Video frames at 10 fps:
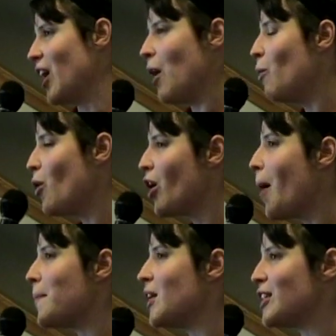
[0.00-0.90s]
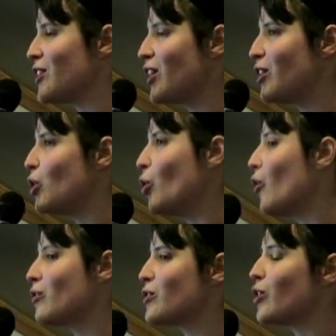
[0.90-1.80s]
I woke up and I saw that the
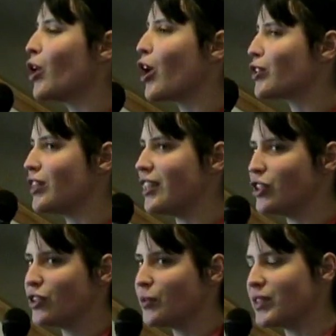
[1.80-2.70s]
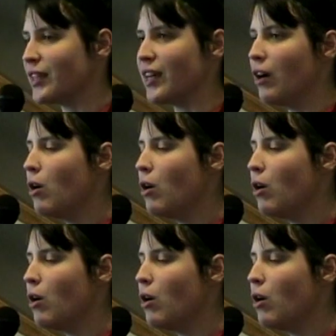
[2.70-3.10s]
door was unlocked, and I just was like,